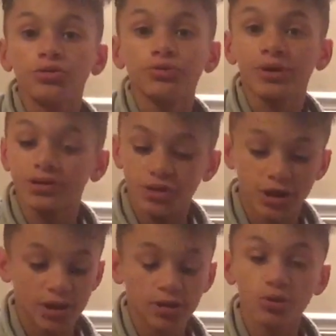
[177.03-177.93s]
you'll get the
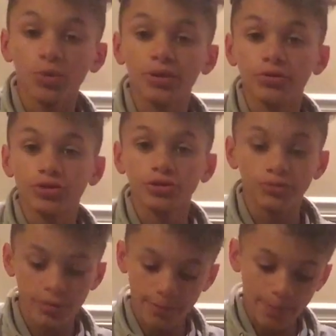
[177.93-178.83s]
chance to win those
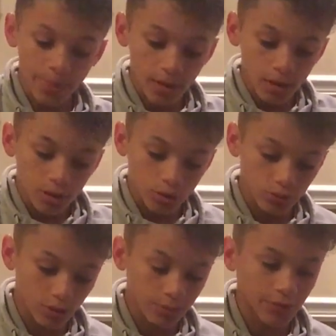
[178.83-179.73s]
shoes.
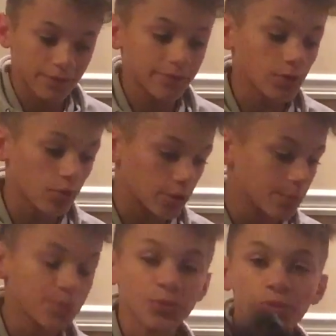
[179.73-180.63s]
So number
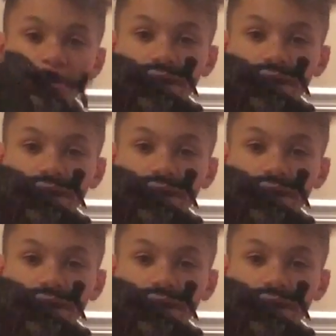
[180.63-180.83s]
four, we